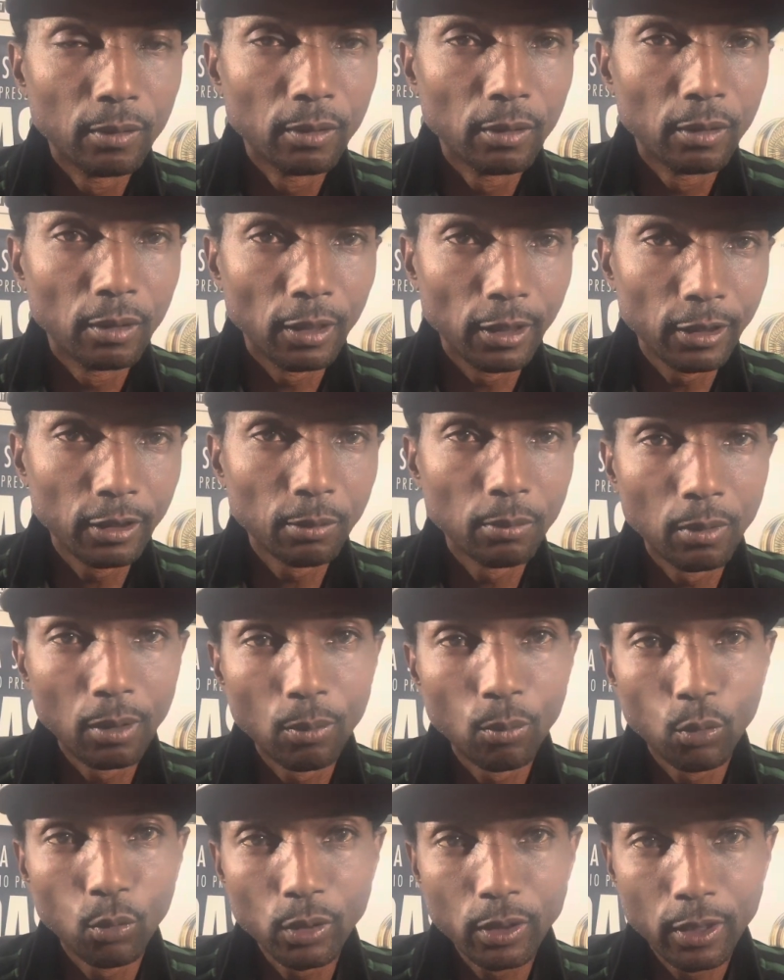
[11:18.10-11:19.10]
link him
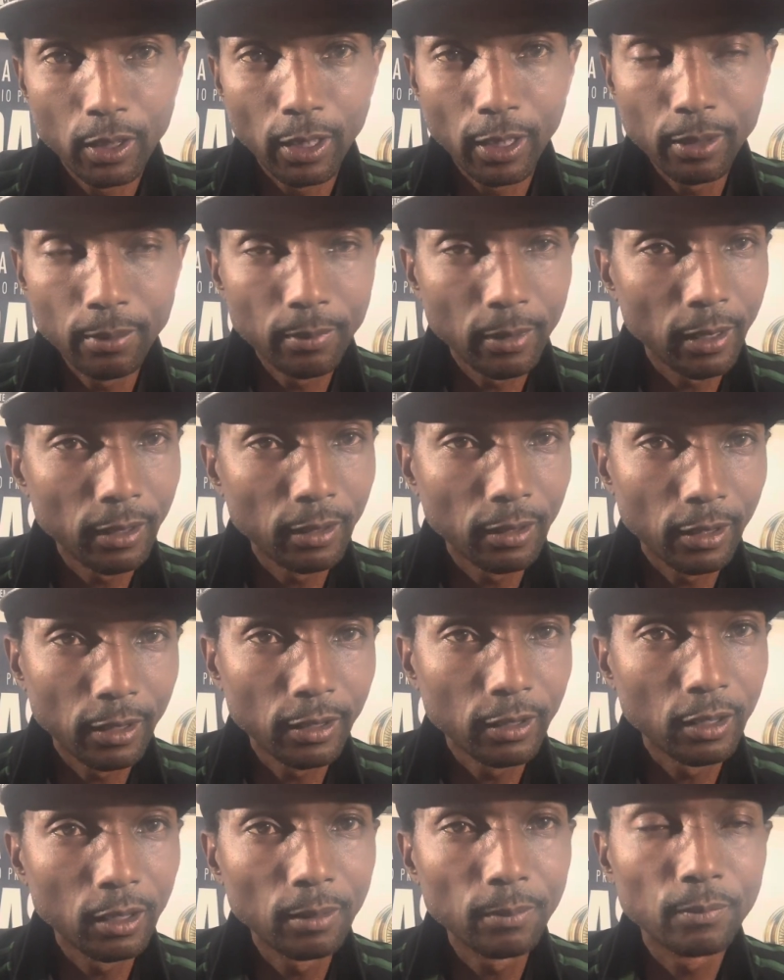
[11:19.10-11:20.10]
up with Dame. They
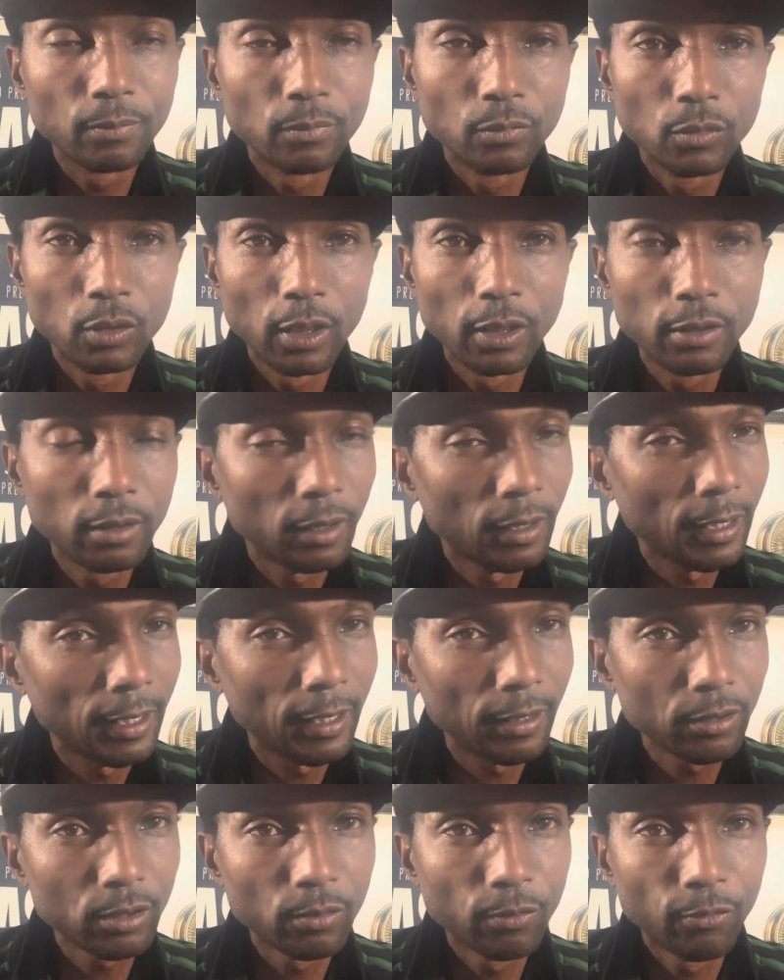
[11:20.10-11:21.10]
link up. They
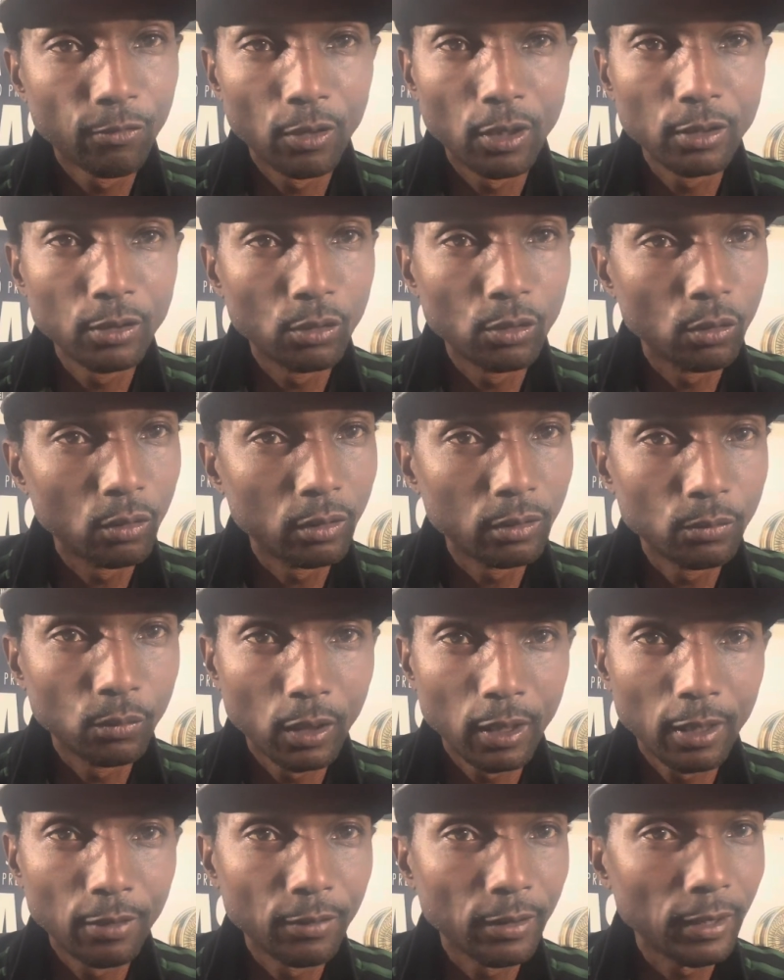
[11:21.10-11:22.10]
have some fun doing
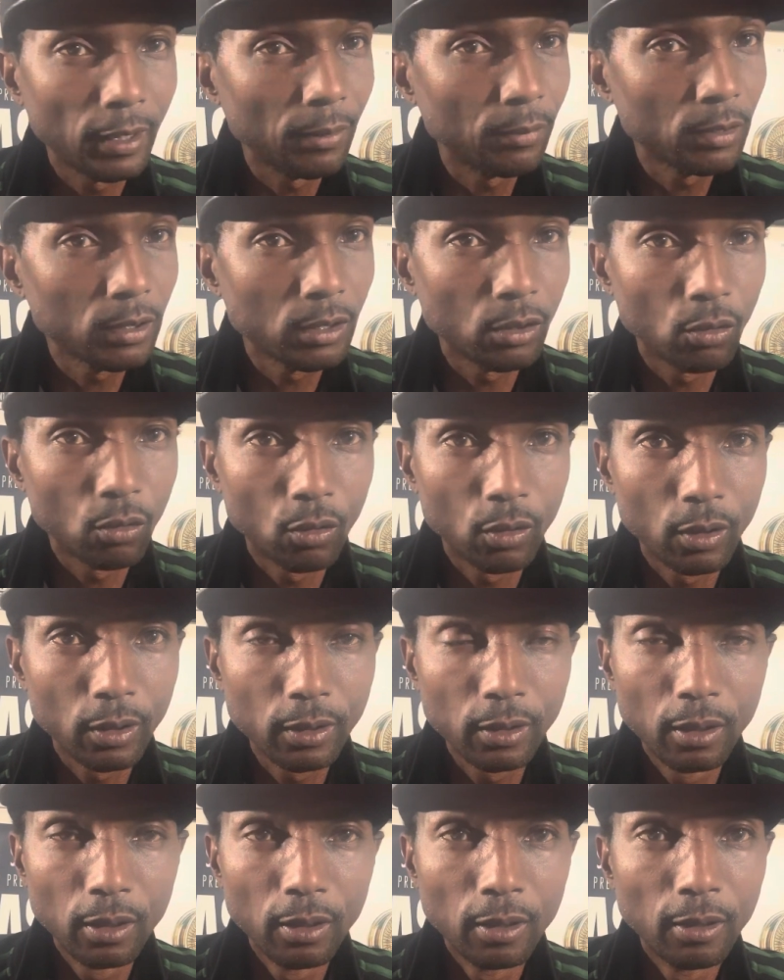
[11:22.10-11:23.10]
whatever they was
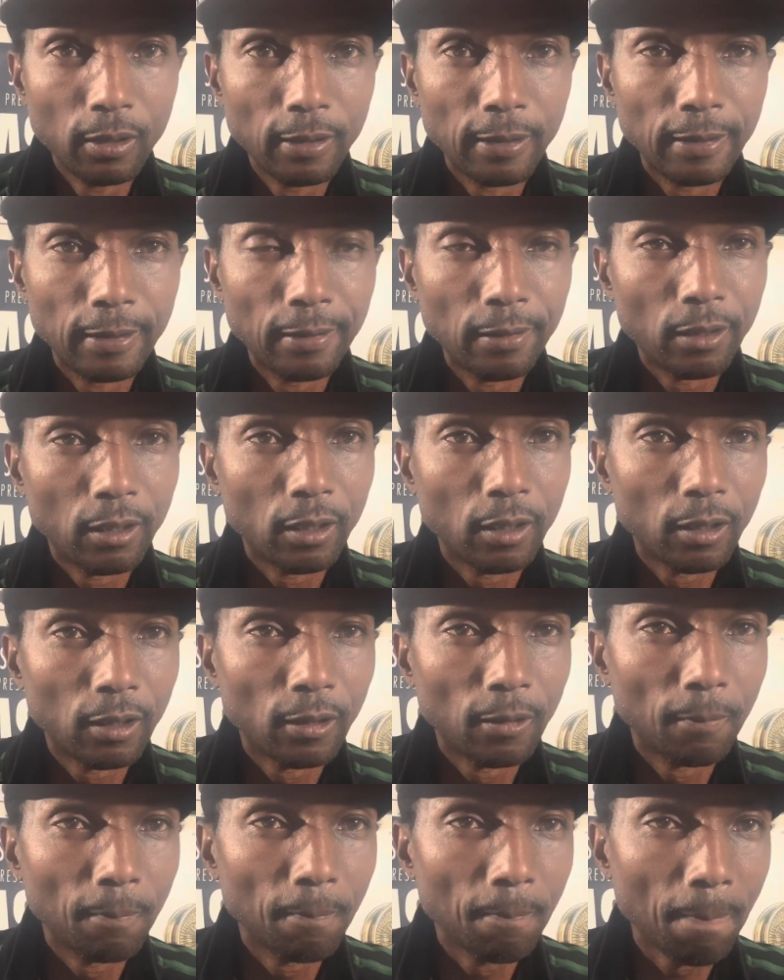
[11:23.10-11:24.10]
doing.
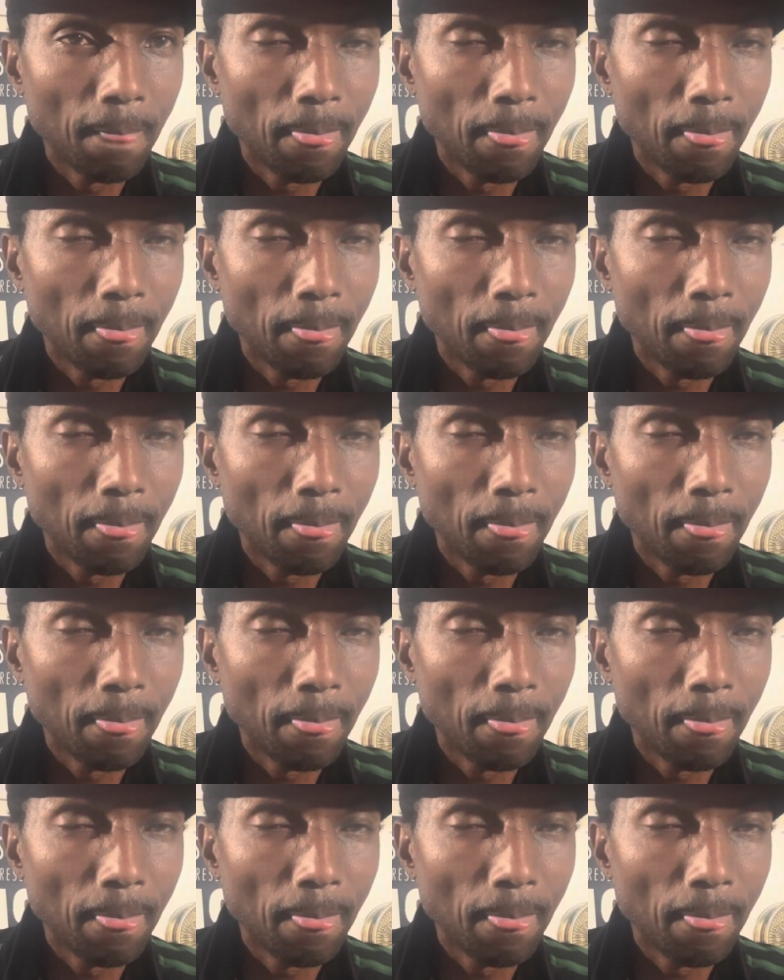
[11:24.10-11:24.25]
Doing